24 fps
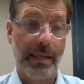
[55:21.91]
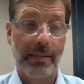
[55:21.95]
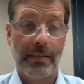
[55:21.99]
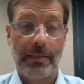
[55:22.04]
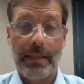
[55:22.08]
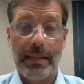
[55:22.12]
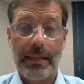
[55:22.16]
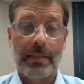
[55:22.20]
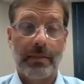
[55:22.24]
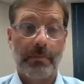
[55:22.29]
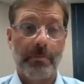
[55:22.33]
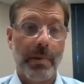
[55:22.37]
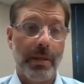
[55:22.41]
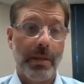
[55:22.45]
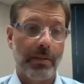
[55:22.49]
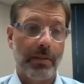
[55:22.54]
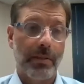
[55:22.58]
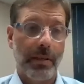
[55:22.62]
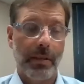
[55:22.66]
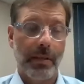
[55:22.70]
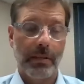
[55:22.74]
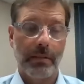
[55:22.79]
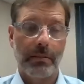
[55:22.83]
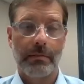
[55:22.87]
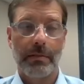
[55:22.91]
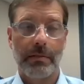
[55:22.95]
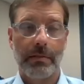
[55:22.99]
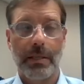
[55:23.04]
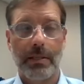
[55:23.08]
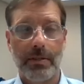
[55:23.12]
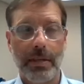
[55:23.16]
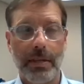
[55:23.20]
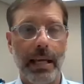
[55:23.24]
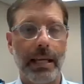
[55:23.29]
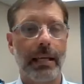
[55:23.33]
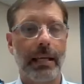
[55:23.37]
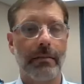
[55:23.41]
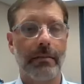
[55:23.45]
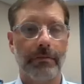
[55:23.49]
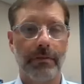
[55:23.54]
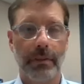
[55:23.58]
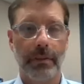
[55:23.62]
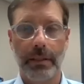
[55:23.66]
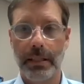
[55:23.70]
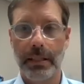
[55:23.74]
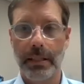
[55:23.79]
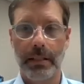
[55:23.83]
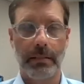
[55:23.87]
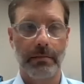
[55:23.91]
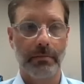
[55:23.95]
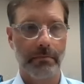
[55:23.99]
That's missing consecutively,